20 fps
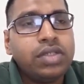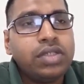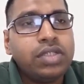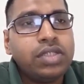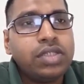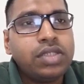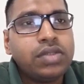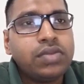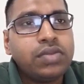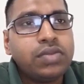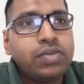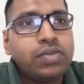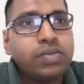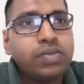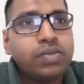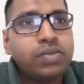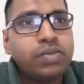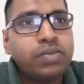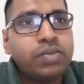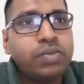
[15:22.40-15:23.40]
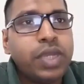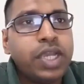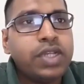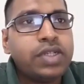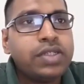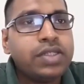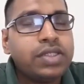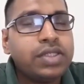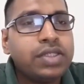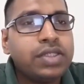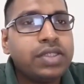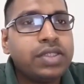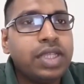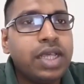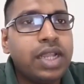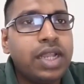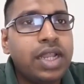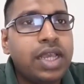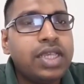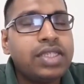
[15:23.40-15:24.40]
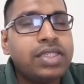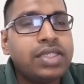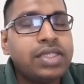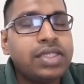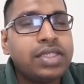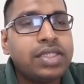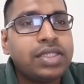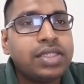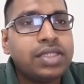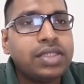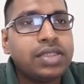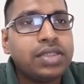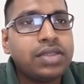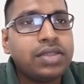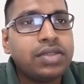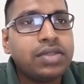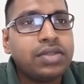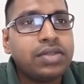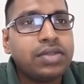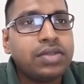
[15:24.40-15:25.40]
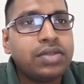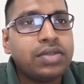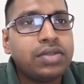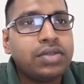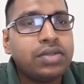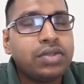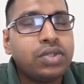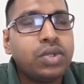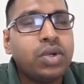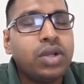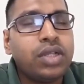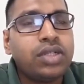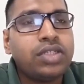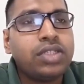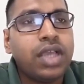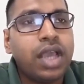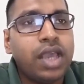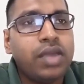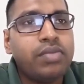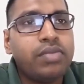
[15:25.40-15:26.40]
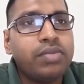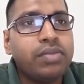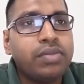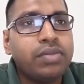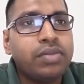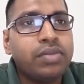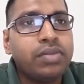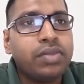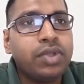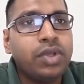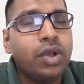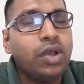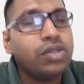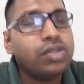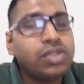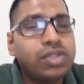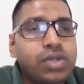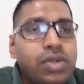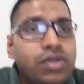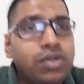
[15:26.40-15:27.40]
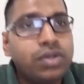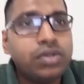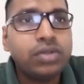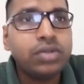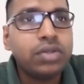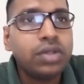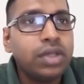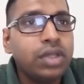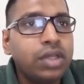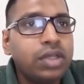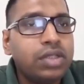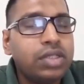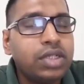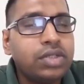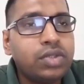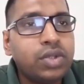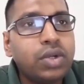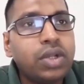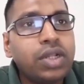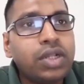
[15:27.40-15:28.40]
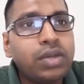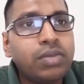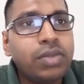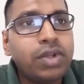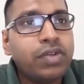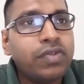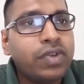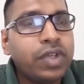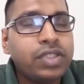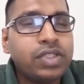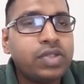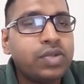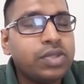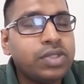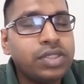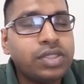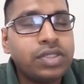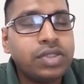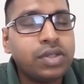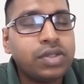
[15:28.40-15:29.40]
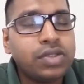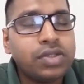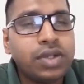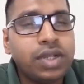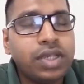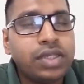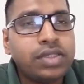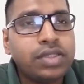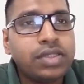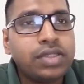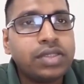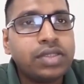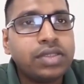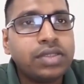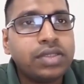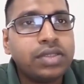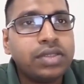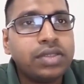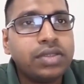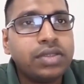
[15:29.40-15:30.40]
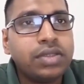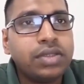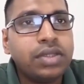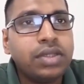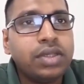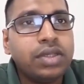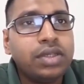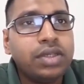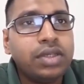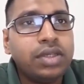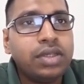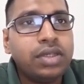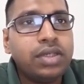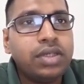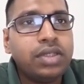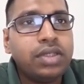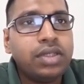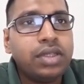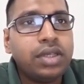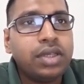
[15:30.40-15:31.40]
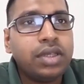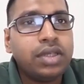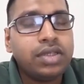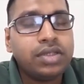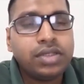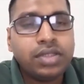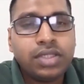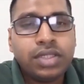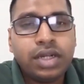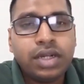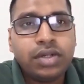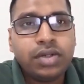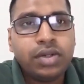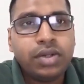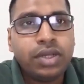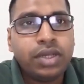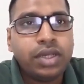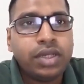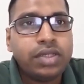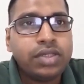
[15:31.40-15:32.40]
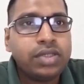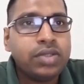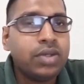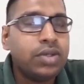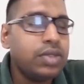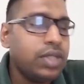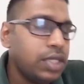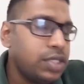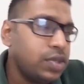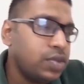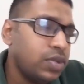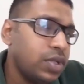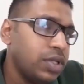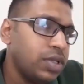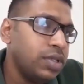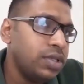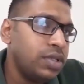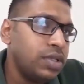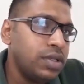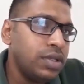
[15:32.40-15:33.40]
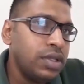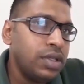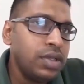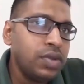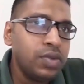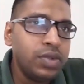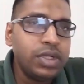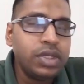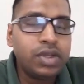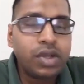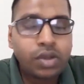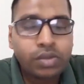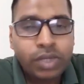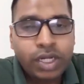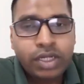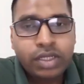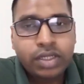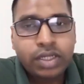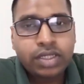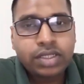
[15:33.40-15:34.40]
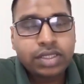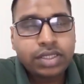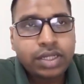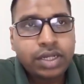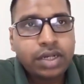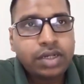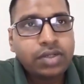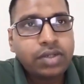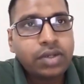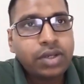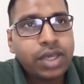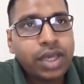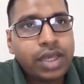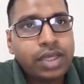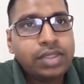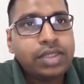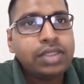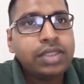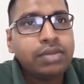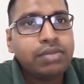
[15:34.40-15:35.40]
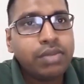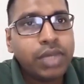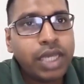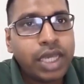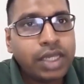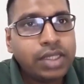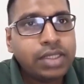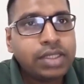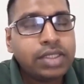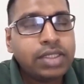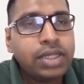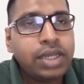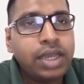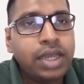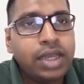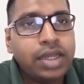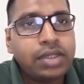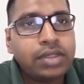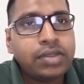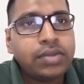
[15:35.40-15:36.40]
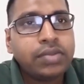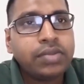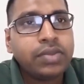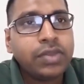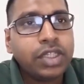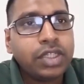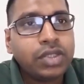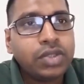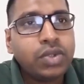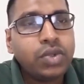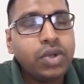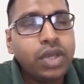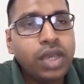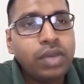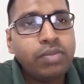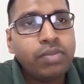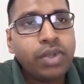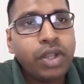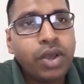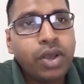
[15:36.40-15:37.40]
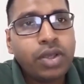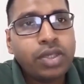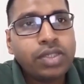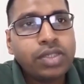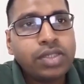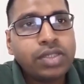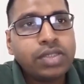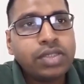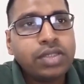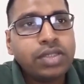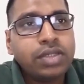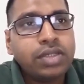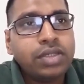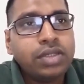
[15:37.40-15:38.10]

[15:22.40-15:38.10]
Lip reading: spends the less total time. Also, the total number of customers is also less in the scenario A. So that's why we recommend that scenario A is the best, and 2 employees